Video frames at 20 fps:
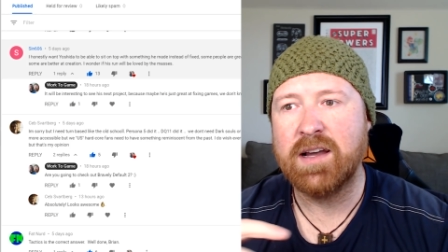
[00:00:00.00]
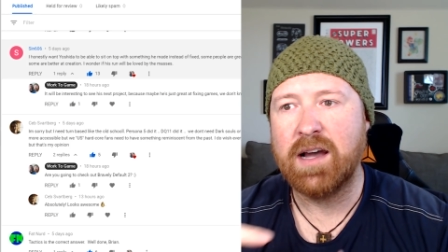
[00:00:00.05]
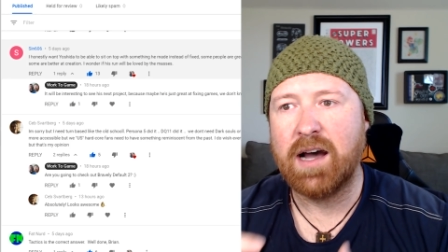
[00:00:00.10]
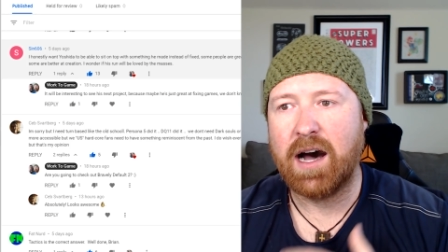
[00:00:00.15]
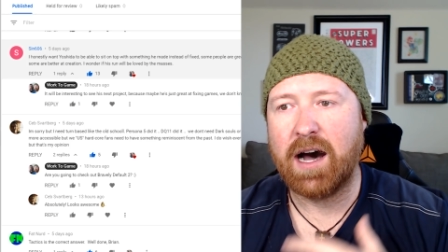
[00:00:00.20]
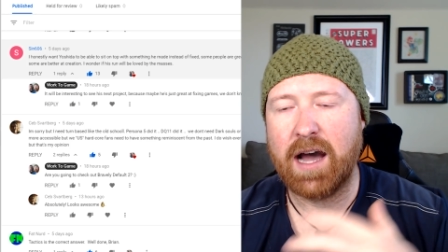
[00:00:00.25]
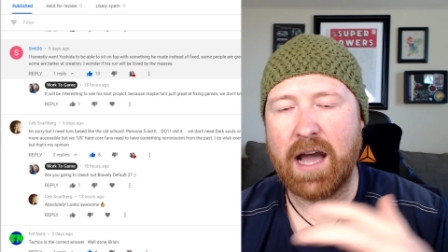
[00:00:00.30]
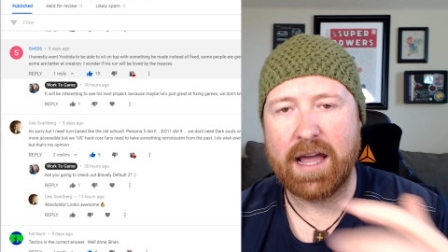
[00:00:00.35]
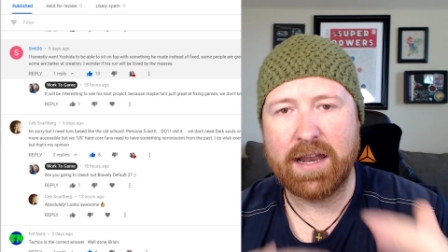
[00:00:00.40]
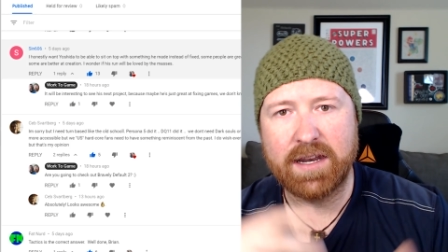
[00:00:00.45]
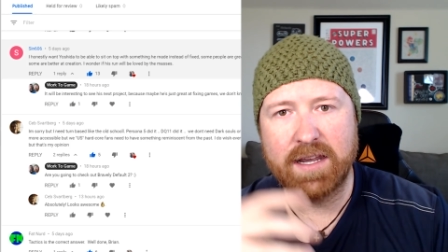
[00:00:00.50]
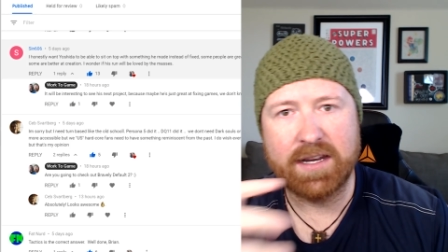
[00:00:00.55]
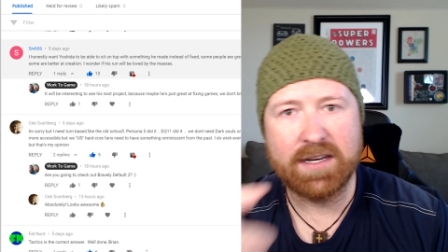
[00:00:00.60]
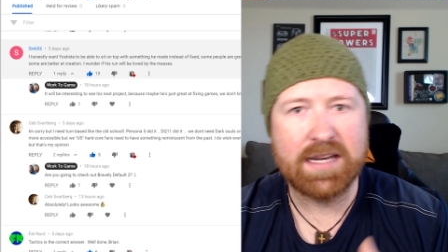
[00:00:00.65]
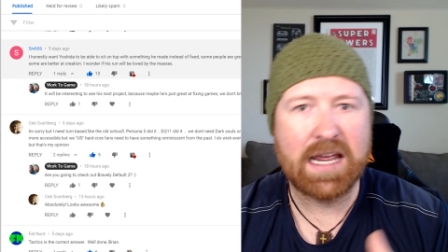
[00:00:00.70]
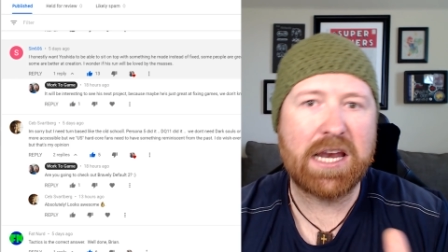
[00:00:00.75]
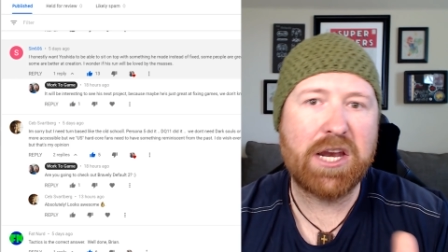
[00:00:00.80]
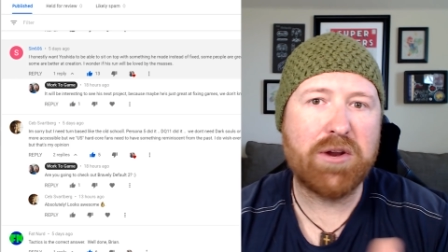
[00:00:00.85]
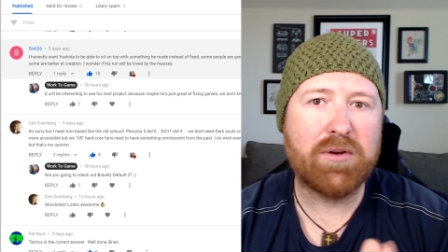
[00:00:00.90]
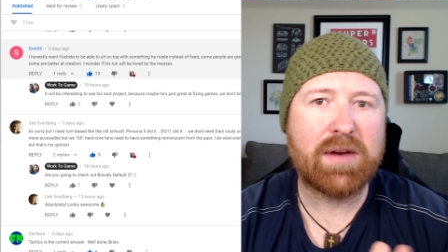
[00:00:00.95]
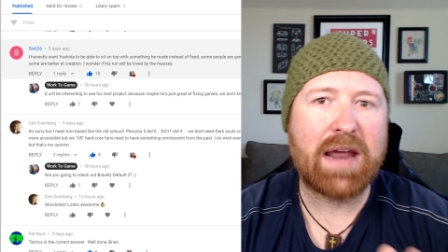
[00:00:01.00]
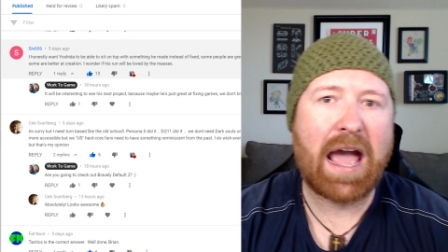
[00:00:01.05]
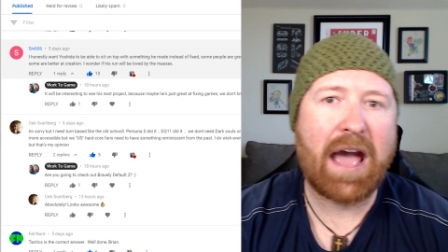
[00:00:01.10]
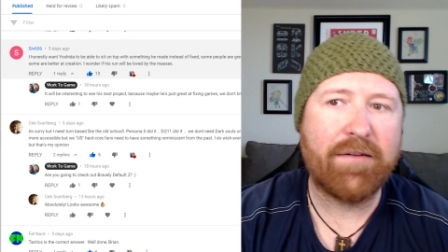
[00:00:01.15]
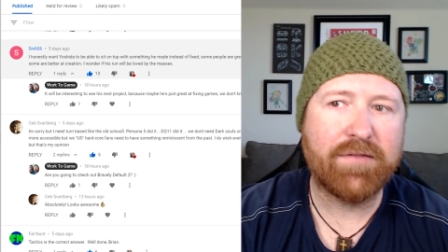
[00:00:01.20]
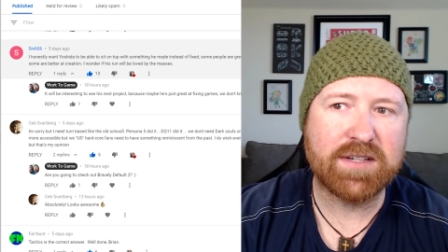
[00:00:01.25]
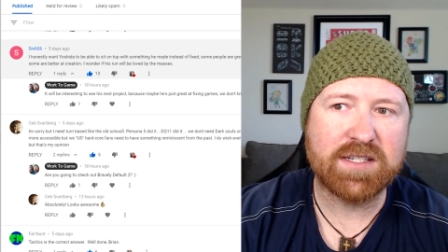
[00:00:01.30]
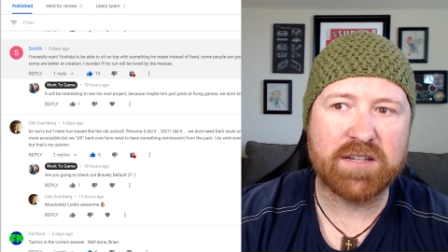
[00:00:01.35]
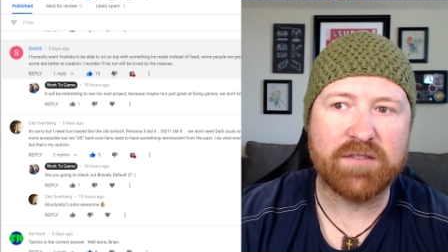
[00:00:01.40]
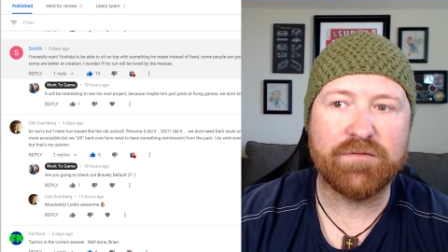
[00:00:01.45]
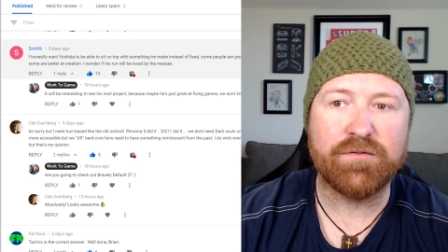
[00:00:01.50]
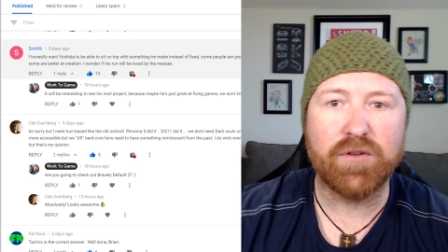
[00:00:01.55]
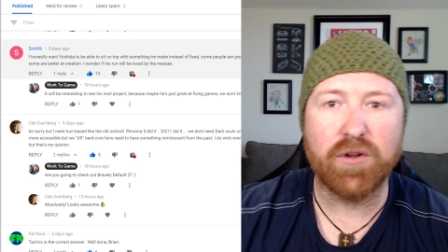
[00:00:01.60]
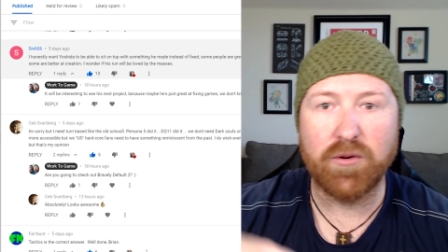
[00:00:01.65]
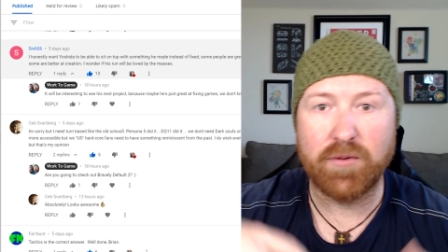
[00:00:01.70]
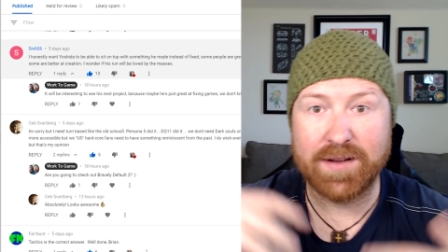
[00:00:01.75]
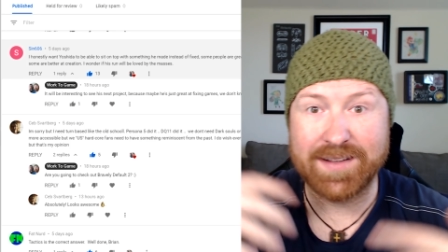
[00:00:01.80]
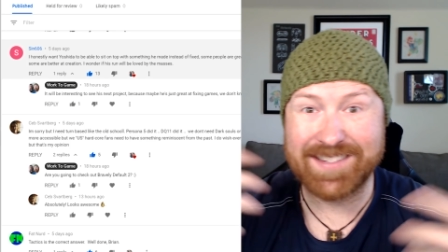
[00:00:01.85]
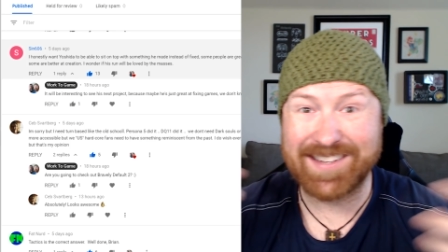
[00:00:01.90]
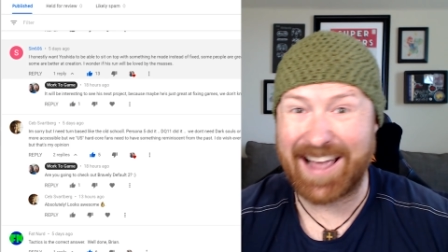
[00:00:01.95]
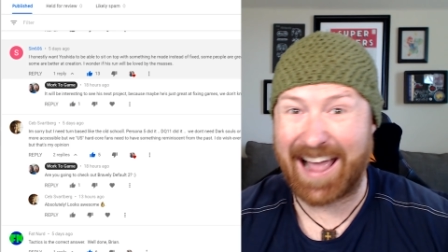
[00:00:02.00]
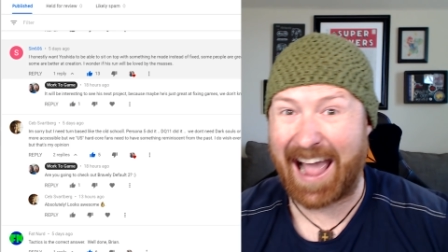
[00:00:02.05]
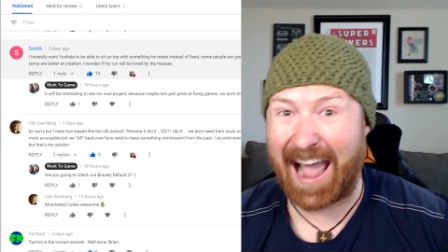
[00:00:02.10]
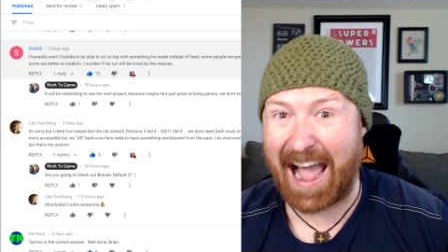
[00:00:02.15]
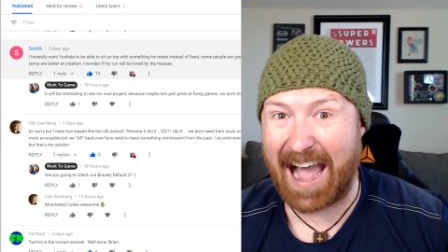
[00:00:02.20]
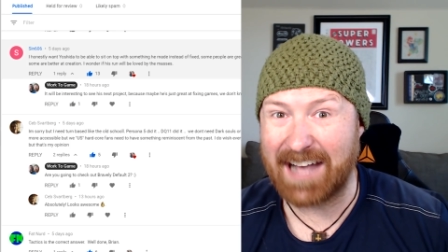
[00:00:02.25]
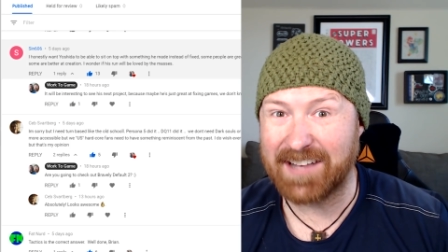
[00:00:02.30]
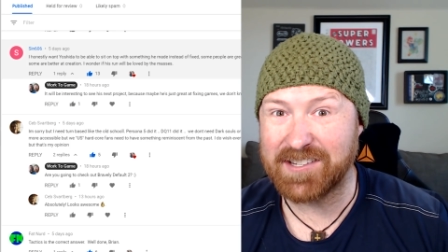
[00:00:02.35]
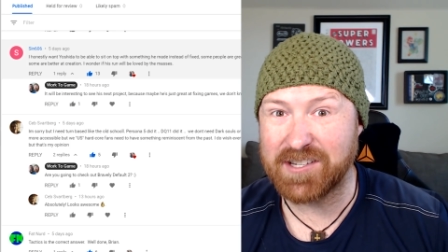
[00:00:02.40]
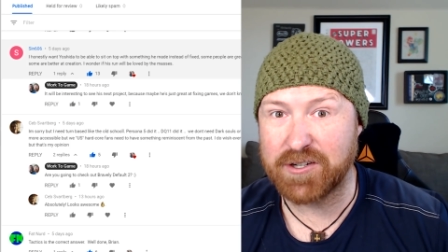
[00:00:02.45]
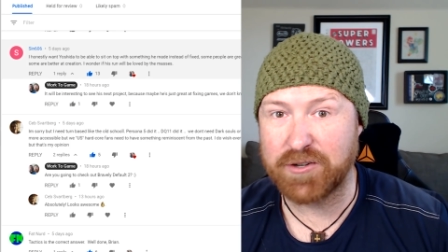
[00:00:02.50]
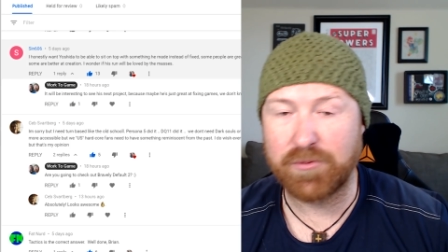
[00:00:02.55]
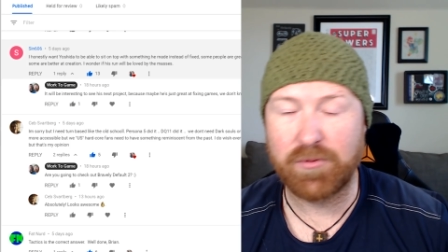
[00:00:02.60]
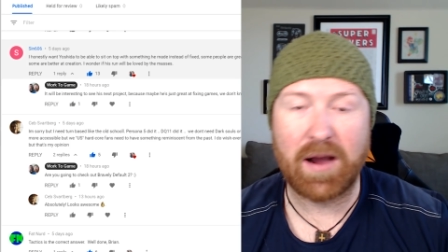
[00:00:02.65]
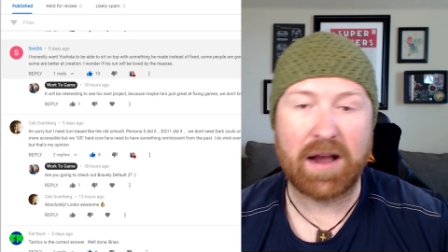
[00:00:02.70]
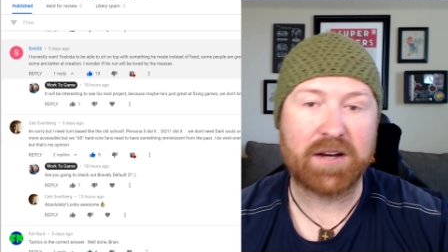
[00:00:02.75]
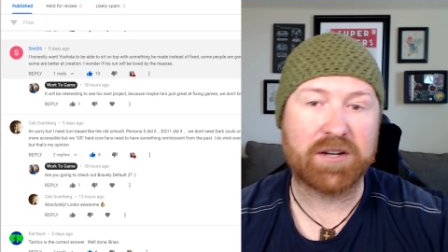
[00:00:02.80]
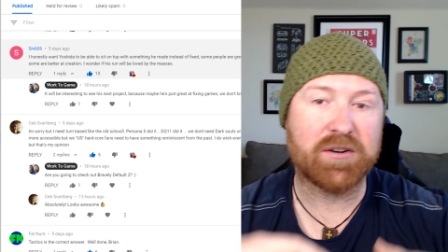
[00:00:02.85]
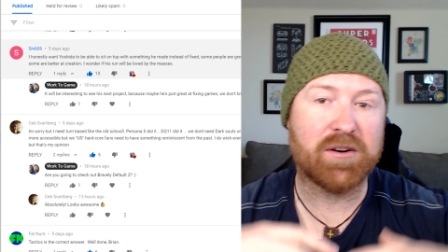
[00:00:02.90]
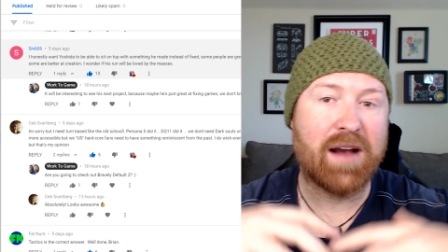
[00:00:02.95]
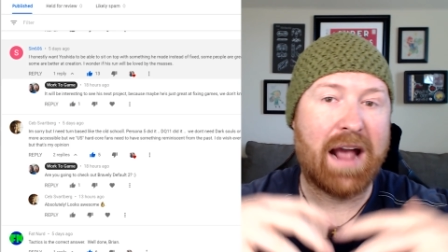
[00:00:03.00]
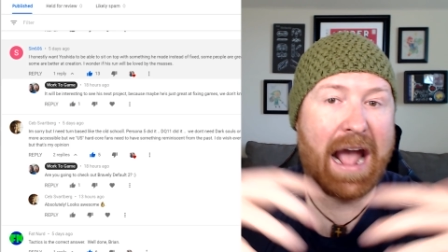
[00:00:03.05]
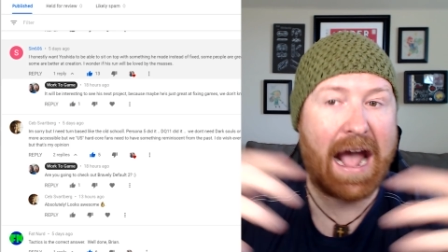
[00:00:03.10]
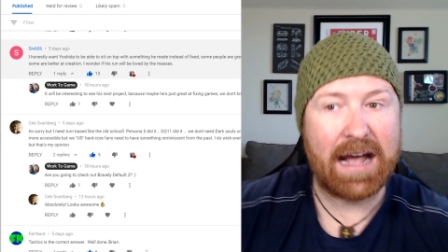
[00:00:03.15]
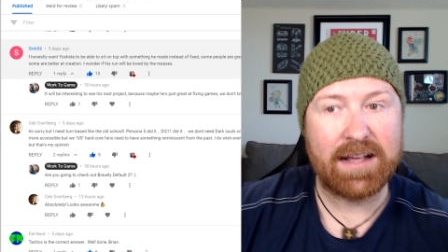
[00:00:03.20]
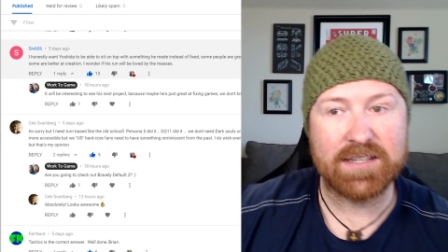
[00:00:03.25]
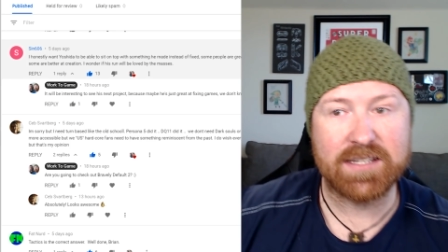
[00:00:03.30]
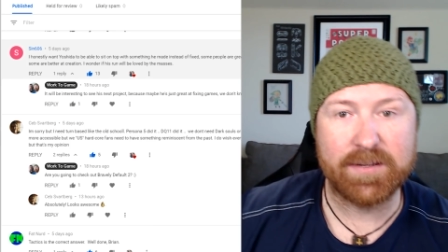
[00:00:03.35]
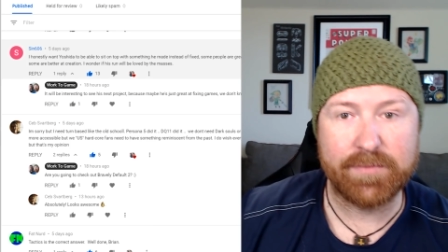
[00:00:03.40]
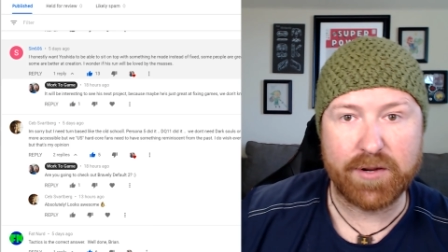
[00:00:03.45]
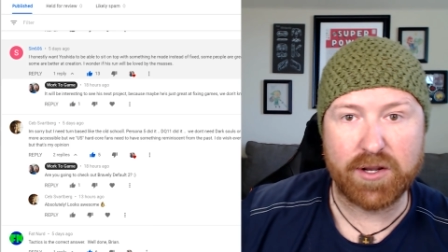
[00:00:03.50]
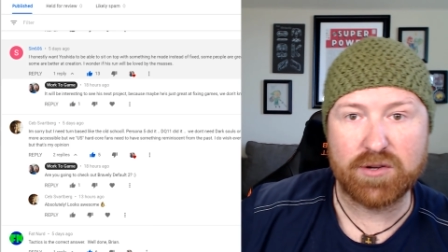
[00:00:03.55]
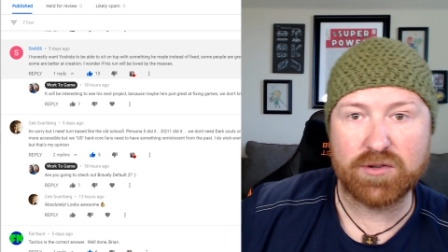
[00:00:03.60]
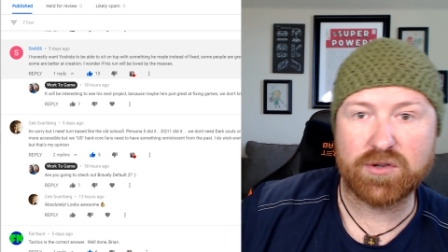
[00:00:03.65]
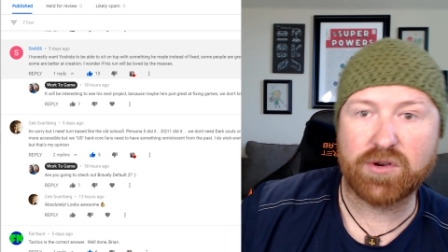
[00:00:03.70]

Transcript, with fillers: uh, and to continue to have his influence as a director, as somebody who's